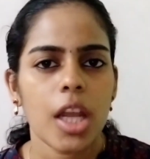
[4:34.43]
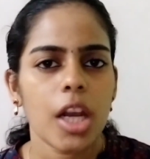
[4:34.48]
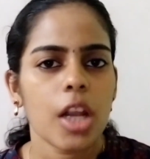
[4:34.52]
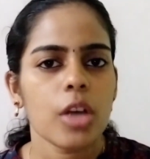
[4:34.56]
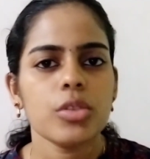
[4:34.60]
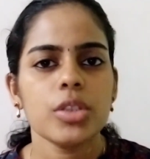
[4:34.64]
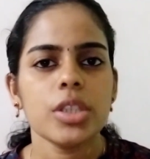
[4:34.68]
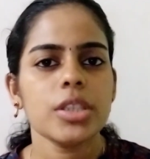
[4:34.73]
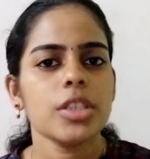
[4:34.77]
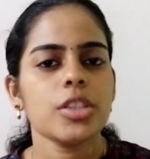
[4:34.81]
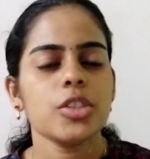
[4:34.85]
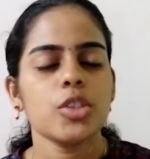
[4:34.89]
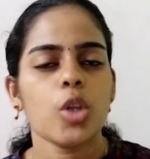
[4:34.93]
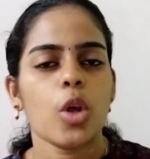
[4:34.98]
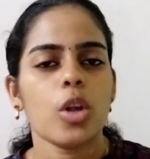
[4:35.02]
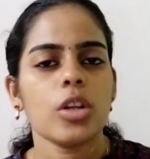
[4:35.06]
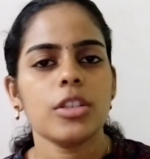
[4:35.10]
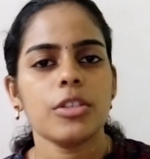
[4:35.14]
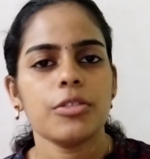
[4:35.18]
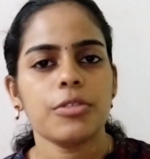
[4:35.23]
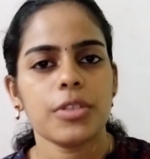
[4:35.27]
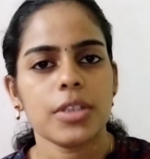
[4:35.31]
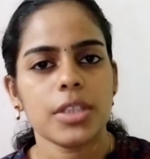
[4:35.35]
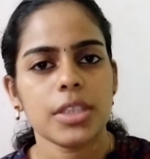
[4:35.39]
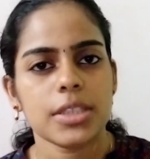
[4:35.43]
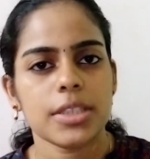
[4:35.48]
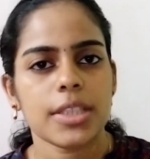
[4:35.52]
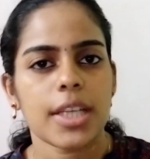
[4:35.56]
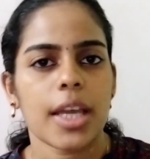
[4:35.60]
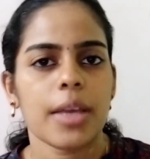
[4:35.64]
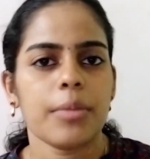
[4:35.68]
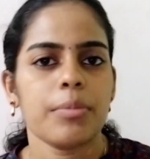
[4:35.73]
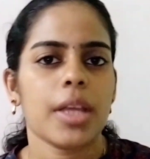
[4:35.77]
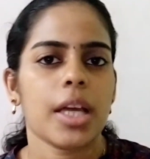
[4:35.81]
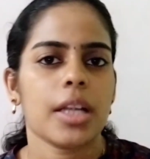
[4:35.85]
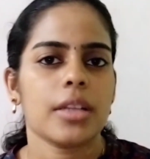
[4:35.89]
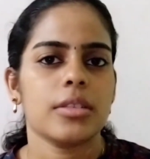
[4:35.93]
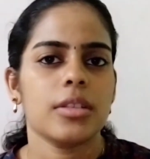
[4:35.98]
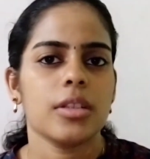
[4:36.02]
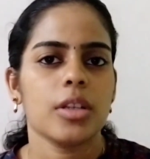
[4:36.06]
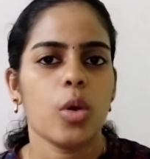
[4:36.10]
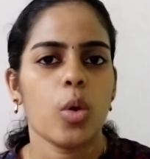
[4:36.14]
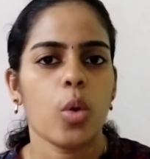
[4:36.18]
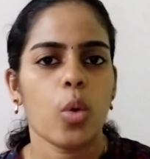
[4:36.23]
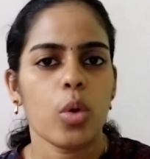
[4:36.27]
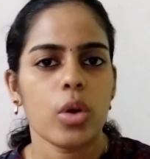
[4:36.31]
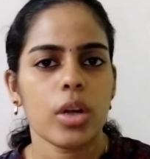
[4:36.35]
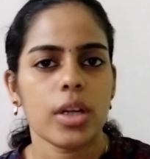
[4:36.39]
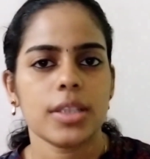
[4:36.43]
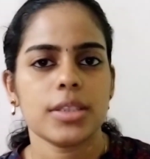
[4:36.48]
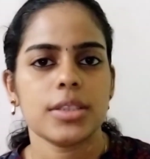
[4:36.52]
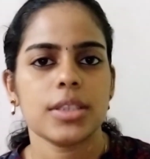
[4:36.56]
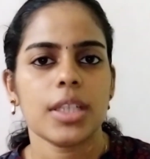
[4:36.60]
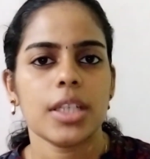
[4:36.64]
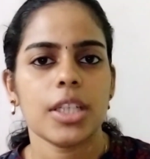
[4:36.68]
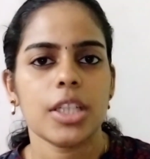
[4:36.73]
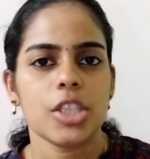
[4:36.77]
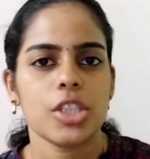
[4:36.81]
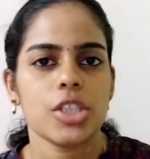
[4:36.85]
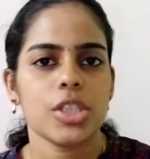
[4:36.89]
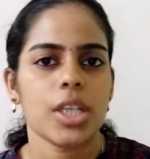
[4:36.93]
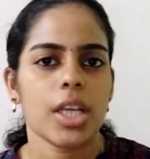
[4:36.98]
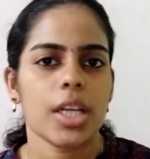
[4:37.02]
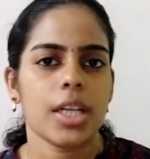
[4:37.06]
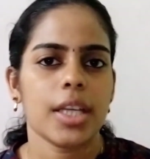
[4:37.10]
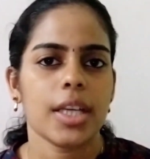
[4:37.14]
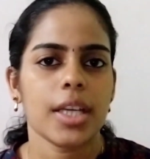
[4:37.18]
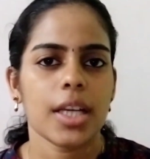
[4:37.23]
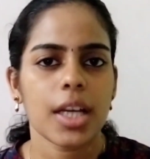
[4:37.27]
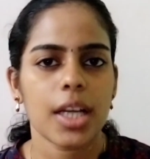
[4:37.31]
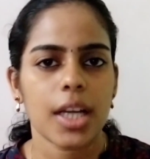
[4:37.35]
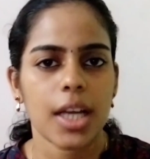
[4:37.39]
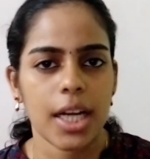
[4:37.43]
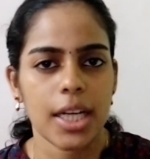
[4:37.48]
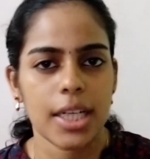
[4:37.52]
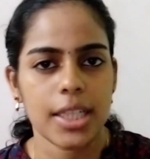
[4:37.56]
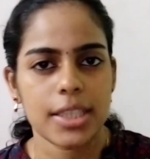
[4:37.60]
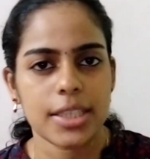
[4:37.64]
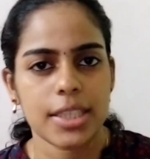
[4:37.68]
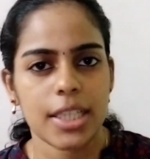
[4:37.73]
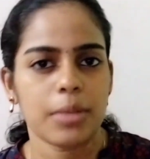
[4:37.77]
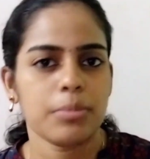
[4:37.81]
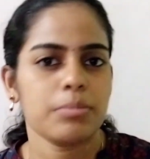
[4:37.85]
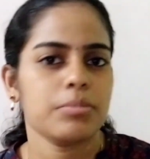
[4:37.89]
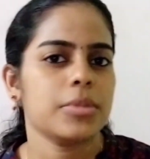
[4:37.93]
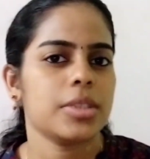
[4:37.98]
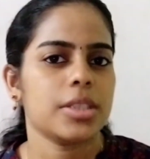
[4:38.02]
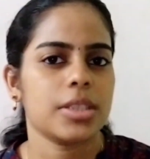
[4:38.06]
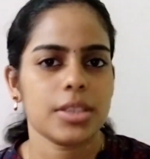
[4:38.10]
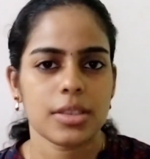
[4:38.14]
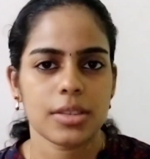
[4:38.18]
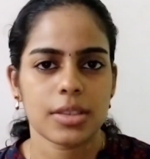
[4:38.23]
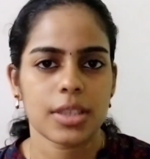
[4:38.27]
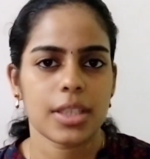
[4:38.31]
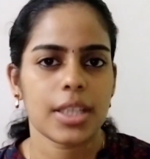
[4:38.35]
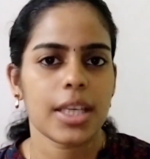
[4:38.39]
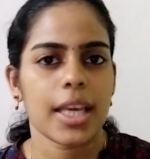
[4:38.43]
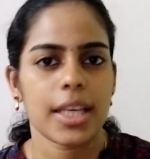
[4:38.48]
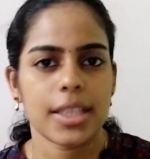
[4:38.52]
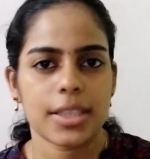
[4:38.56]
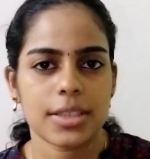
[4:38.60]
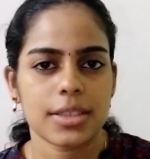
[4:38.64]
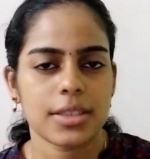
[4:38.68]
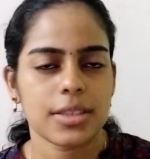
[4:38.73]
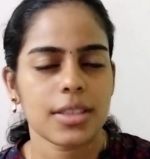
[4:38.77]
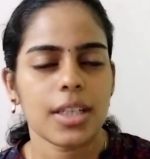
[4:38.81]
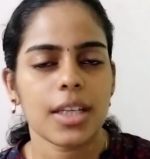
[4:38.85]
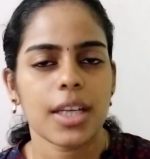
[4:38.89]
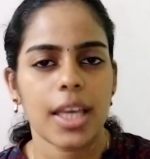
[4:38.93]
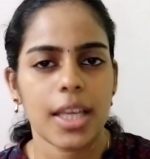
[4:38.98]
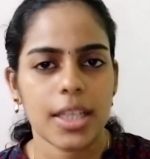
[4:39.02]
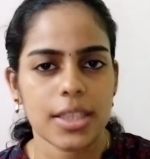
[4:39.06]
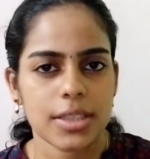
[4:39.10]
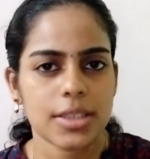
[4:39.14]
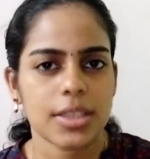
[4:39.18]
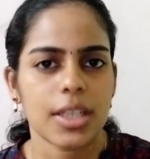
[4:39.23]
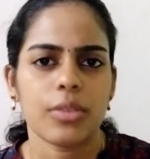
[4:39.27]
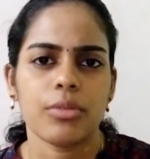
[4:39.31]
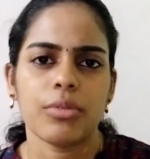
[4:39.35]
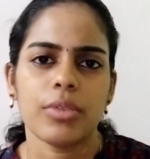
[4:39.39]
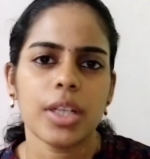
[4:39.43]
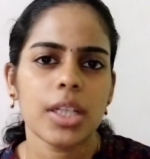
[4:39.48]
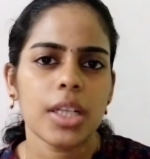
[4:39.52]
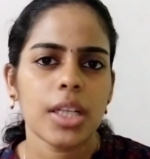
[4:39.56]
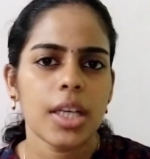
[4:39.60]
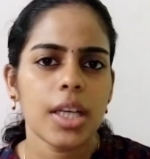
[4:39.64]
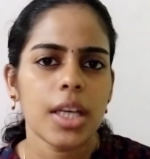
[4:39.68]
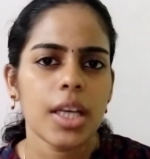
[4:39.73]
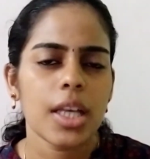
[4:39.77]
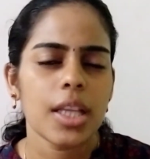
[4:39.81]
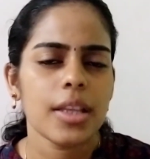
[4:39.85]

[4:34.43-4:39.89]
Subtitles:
Now this is not the first time that the court is initiating a contempt case against someone.